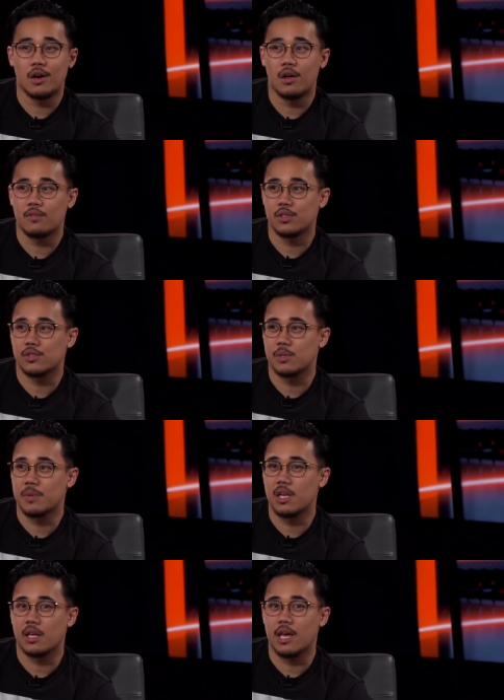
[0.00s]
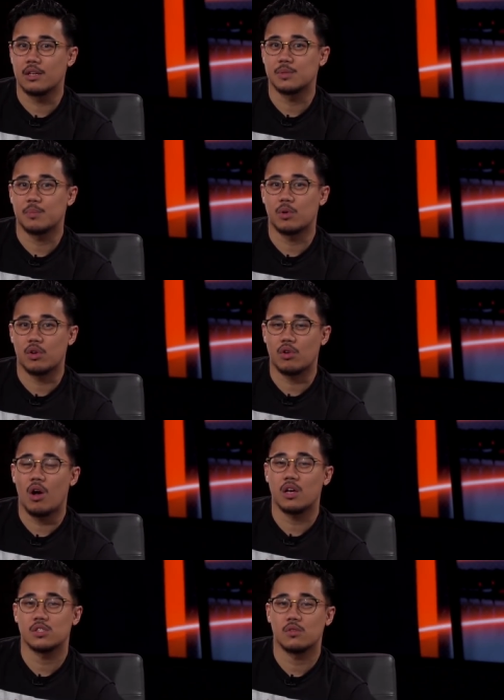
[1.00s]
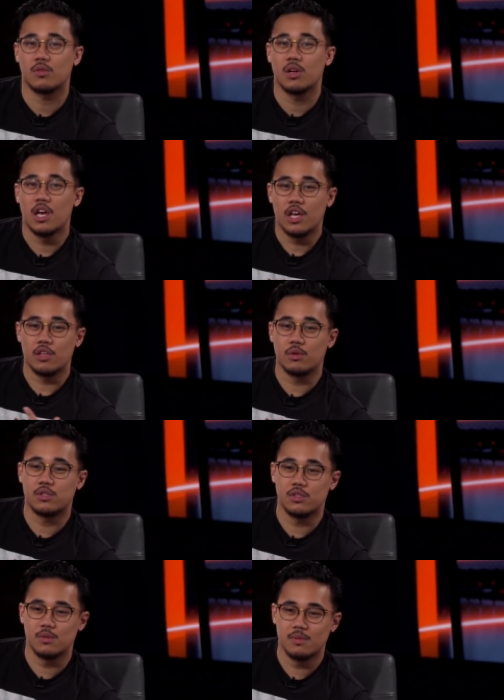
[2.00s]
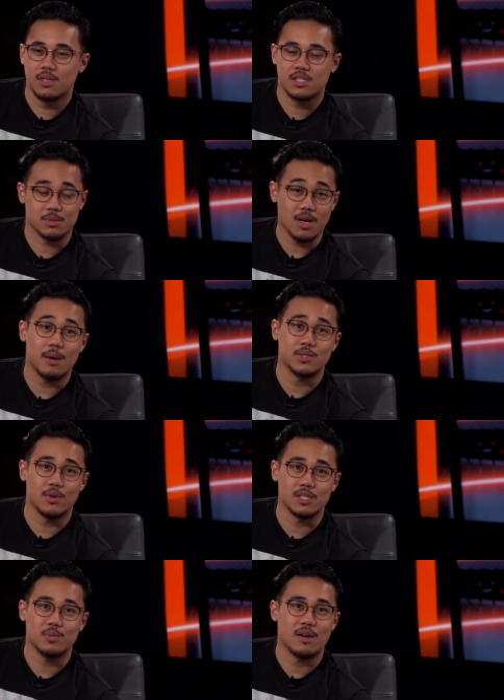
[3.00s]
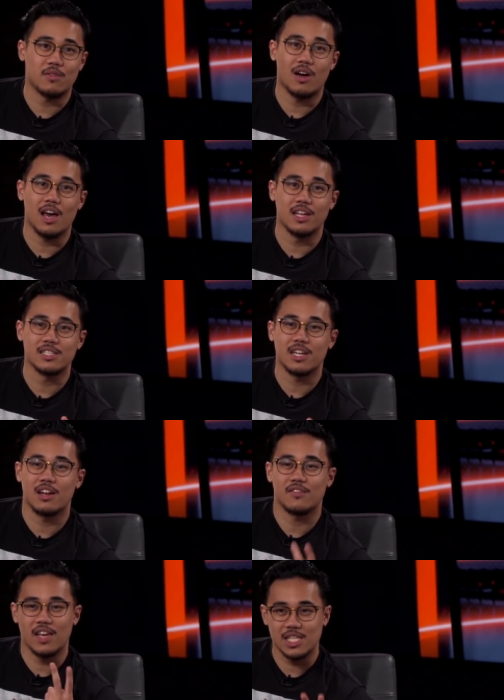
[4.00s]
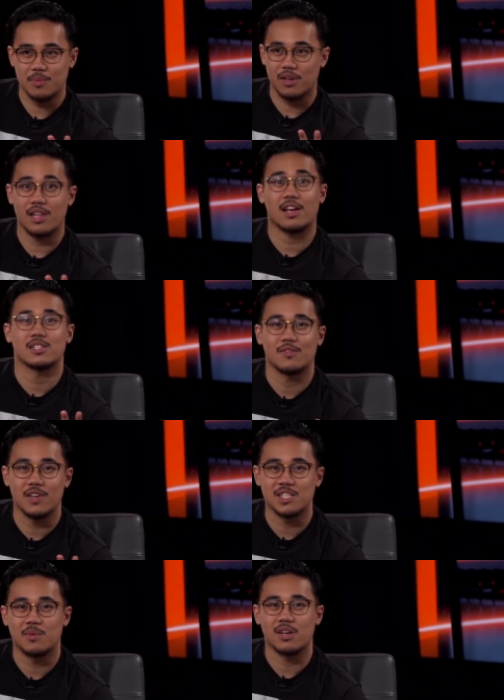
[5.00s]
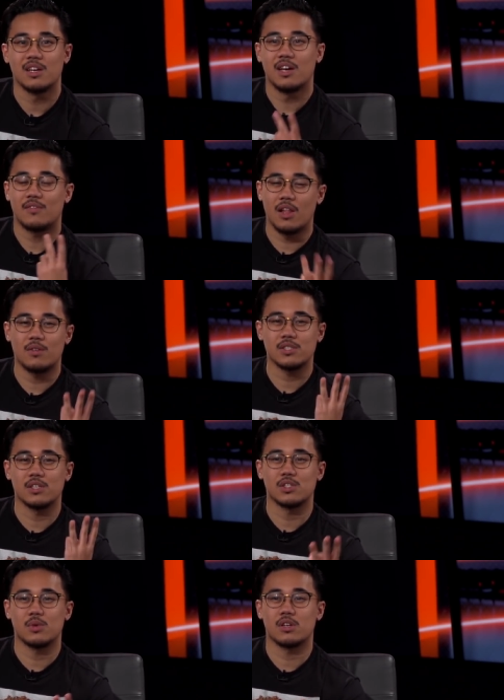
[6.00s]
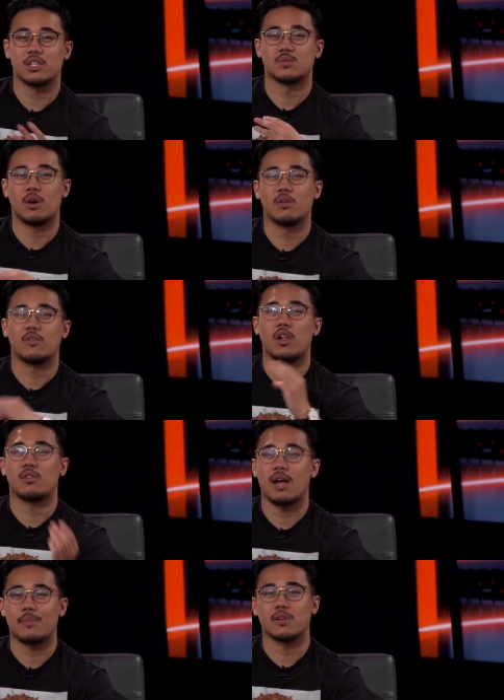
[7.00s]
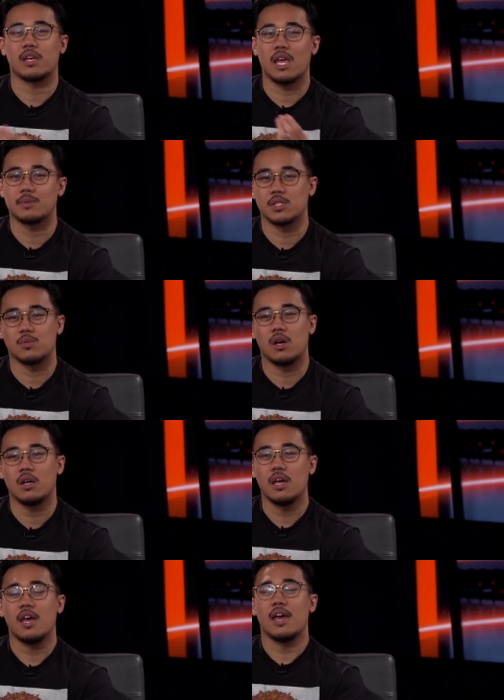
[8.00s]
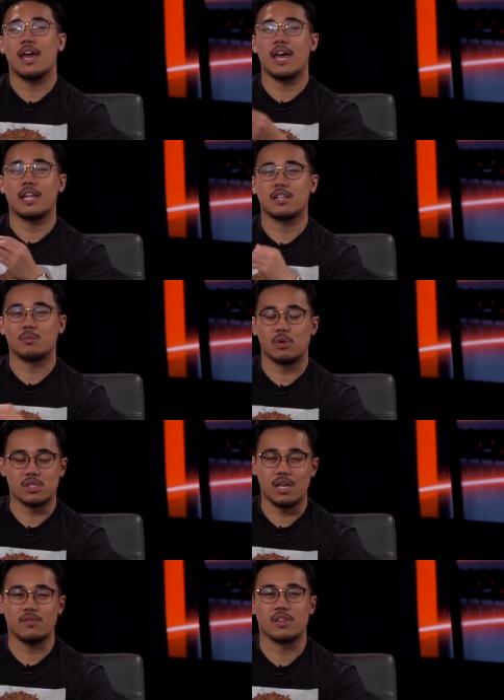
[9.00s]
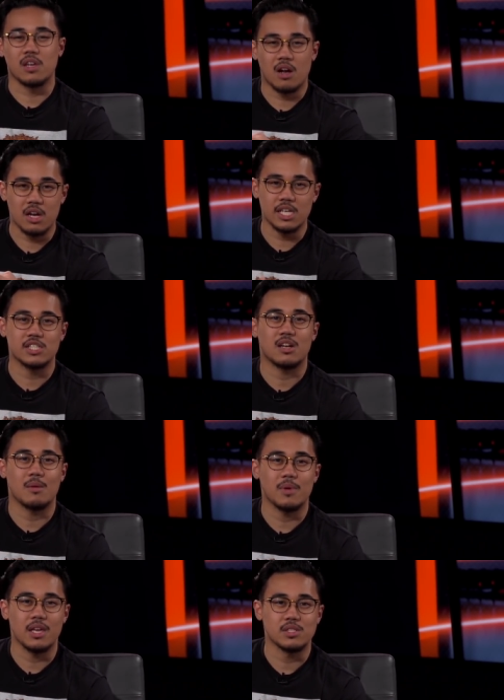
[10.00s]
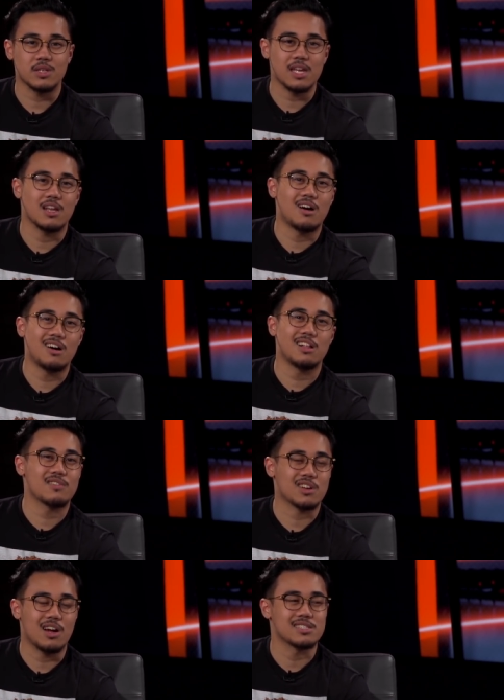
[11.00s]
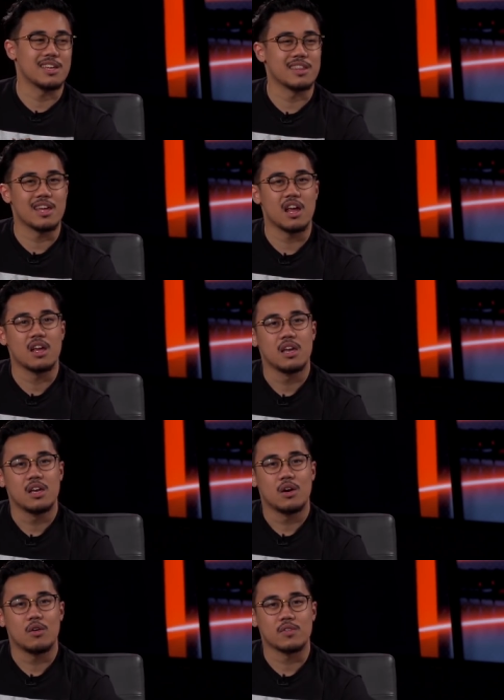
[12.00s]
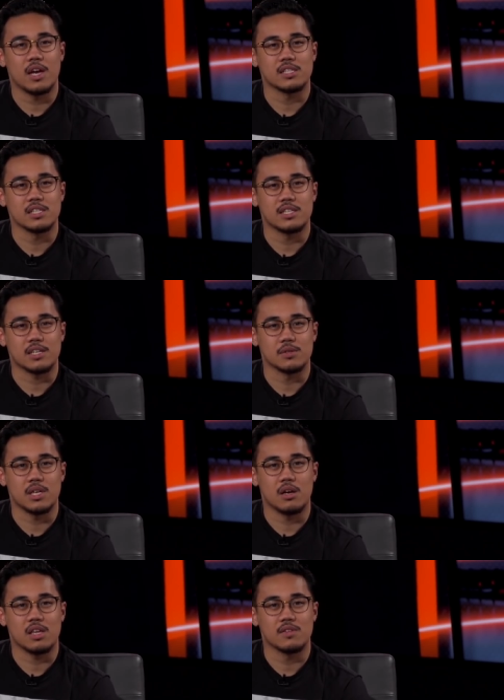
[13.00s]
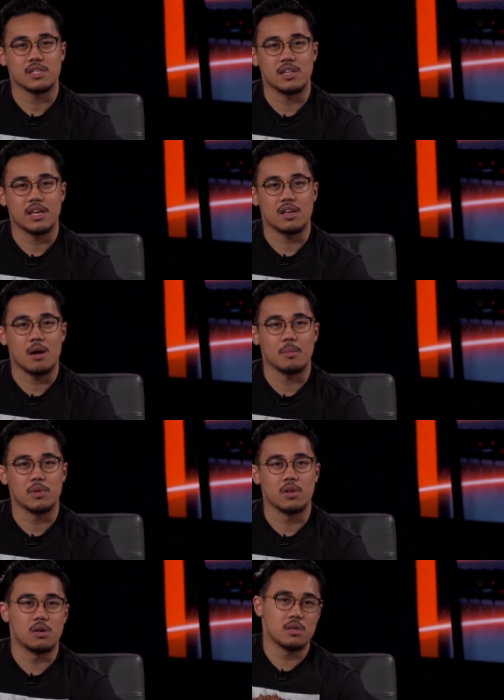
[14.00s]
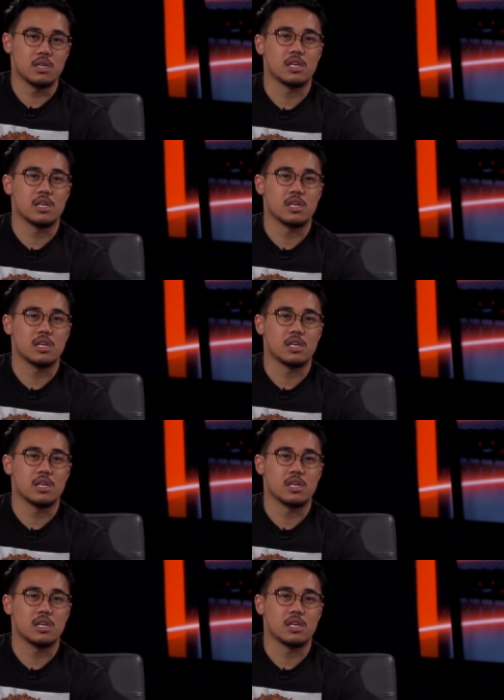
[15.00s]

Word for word: all of our social media accounts, Pinoy Crossover, YouTube. Subscribe to us. We have full highlights there. Facebook, like us on Facebook. Follow us on Twitter as well. We follow Raptor Games as well. And most definitely our Instagram page. Get all of our content there. Hope you guys can check those out. Give us a like, comment below.